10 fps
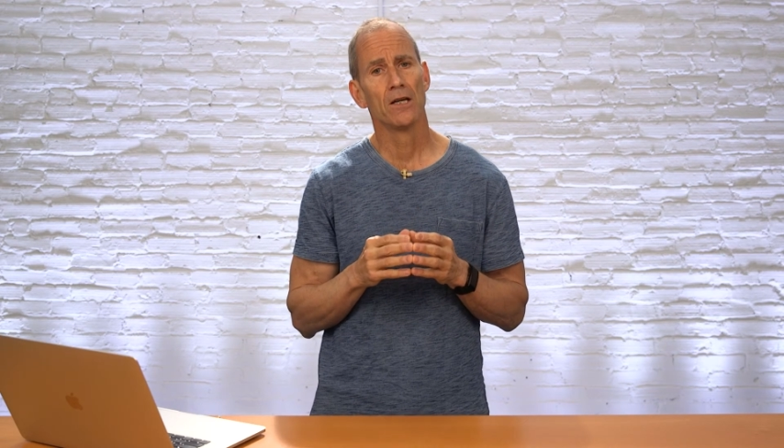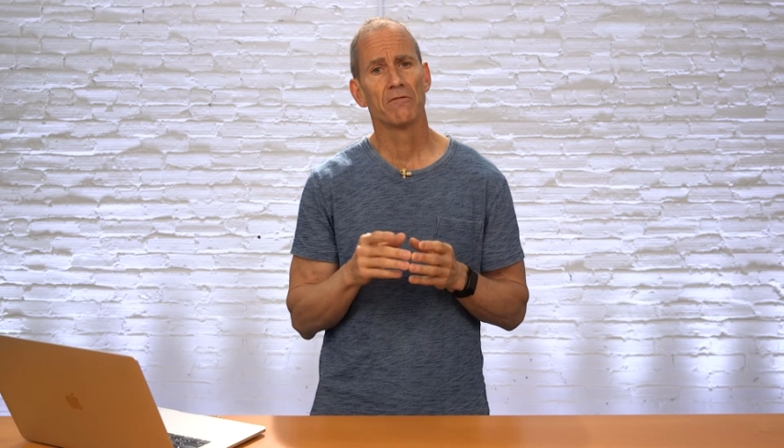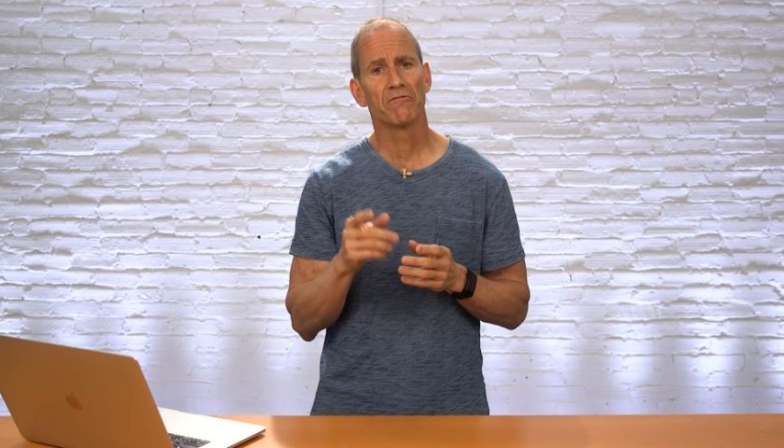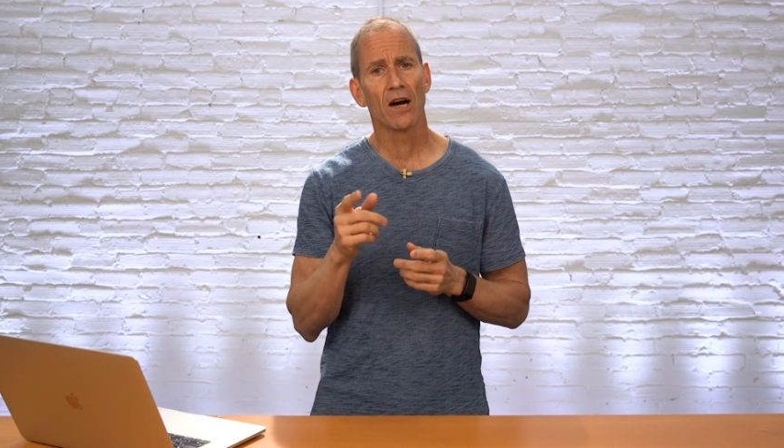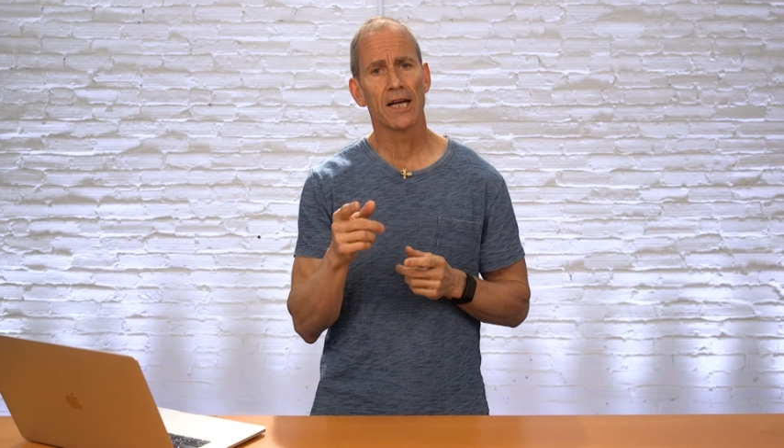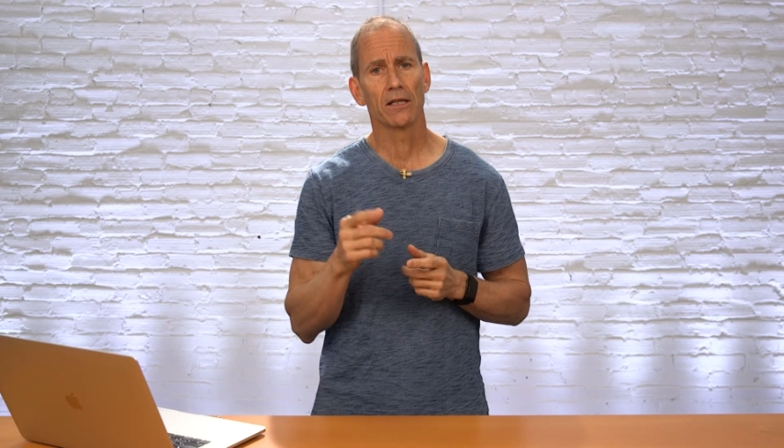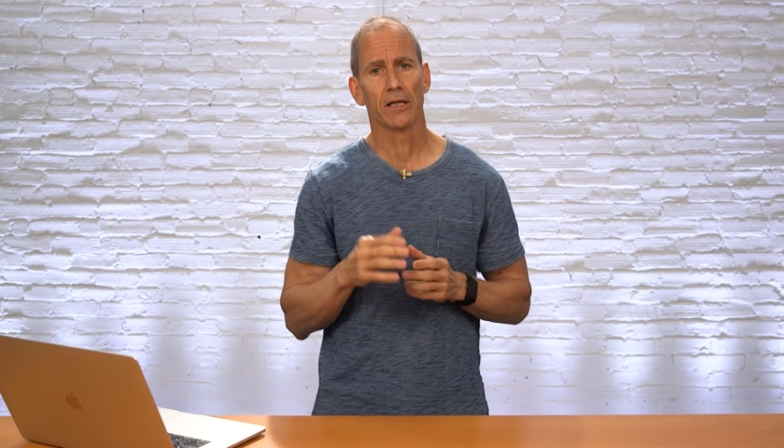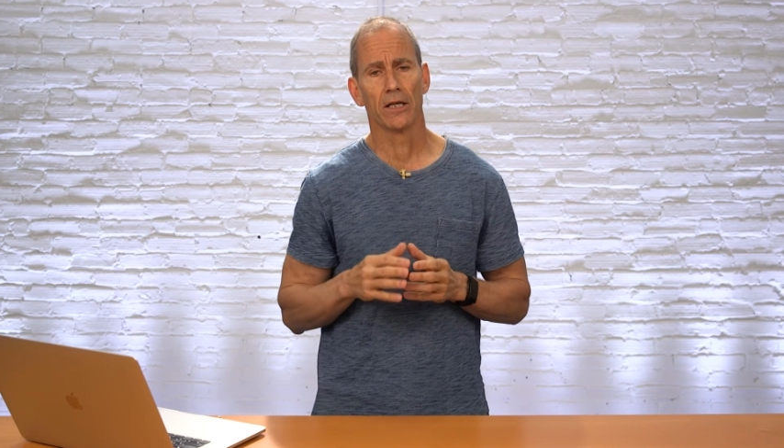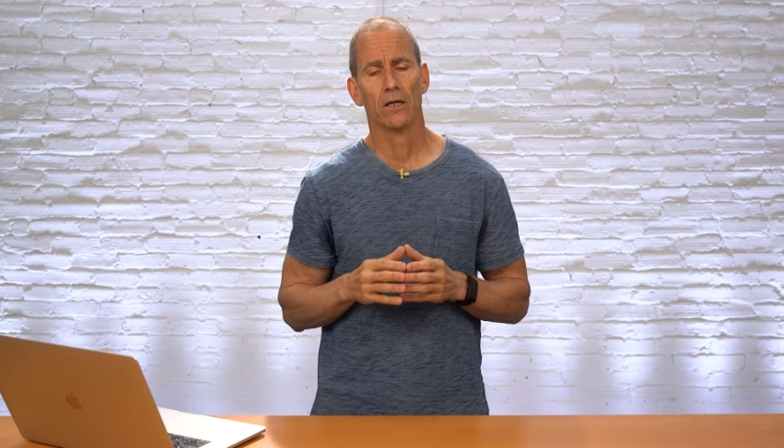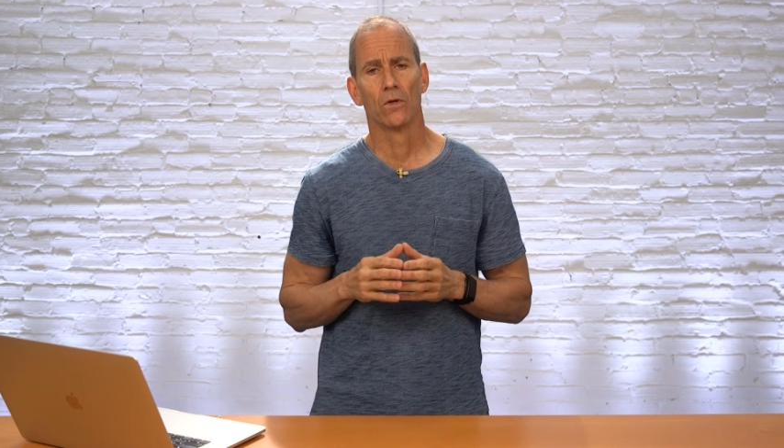
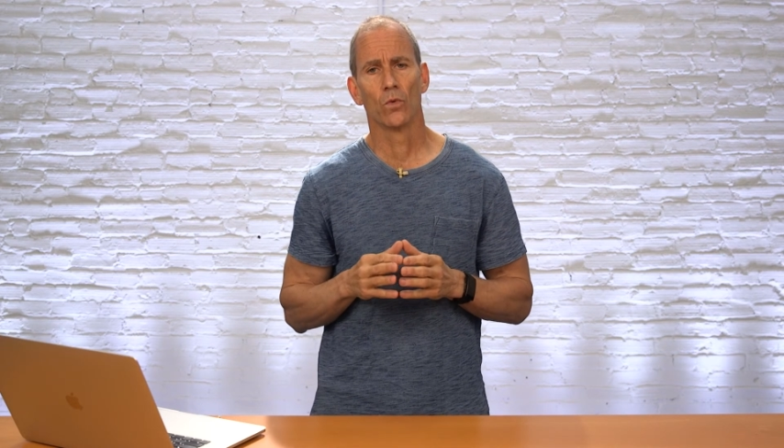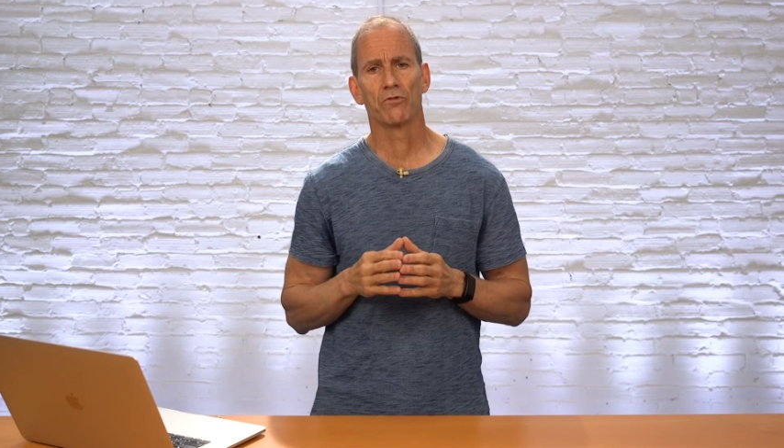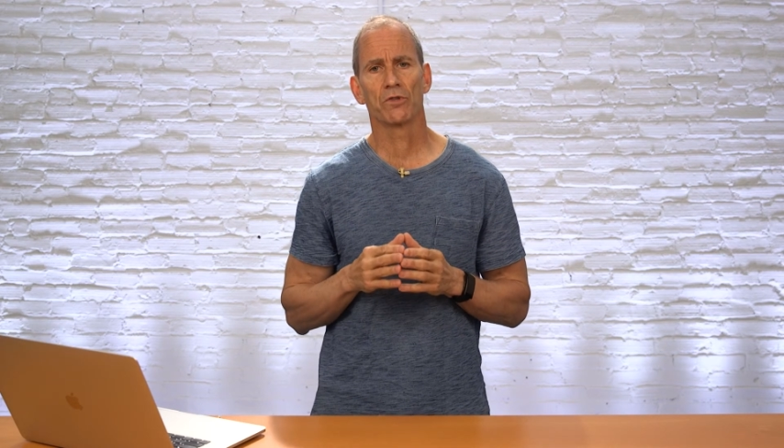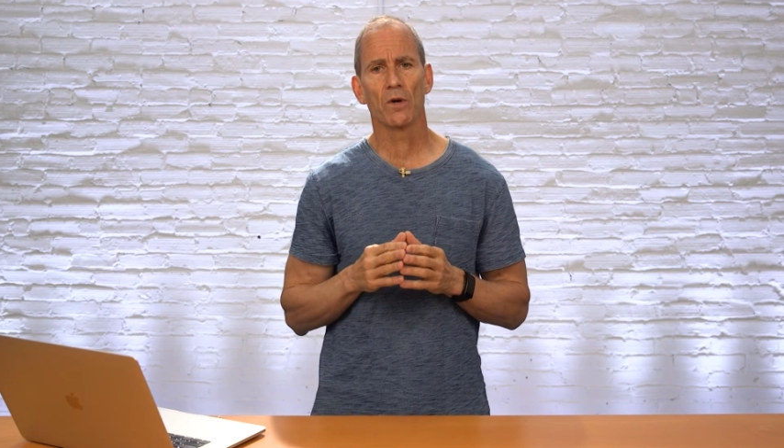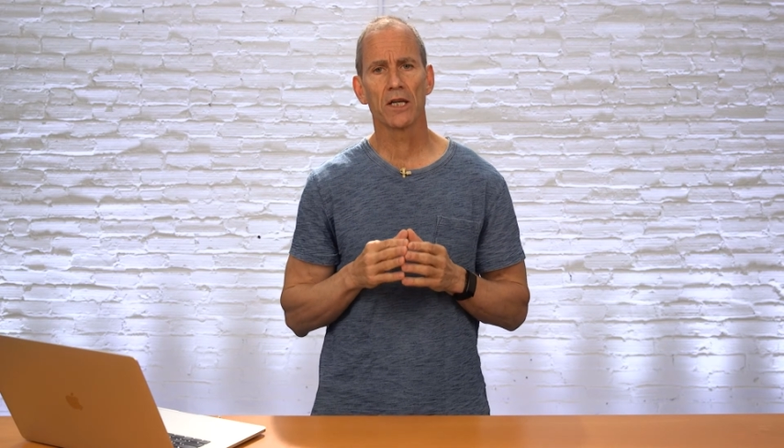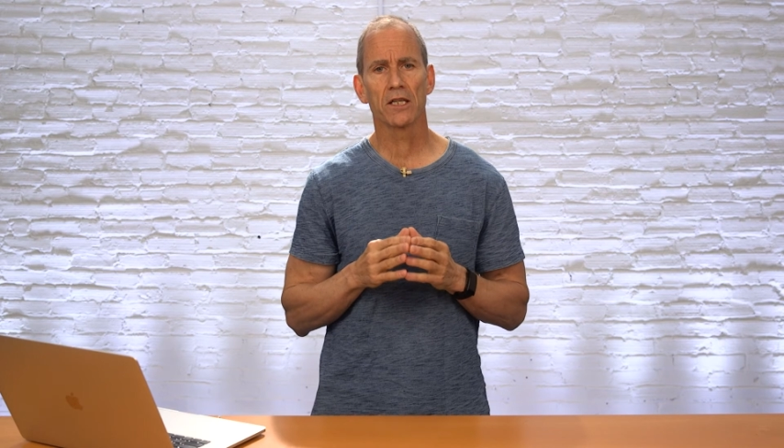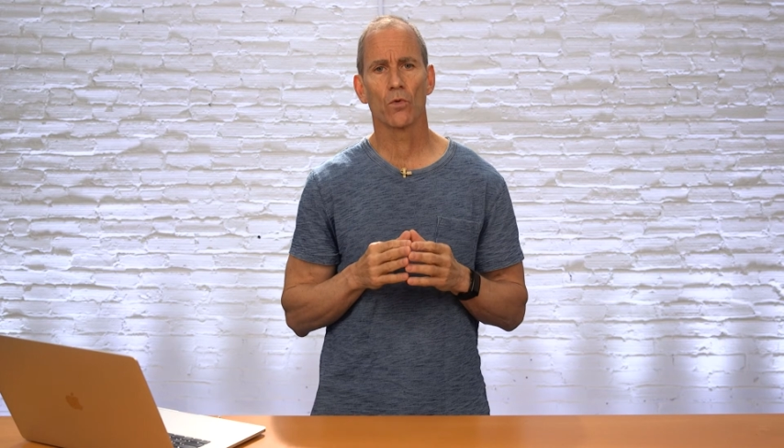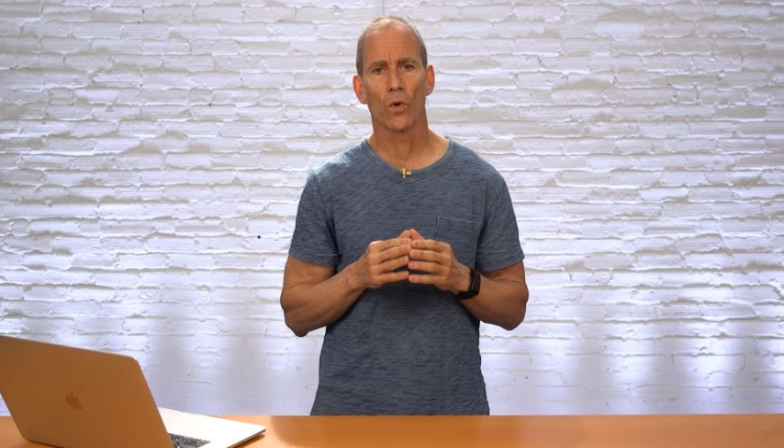Finally, when responding to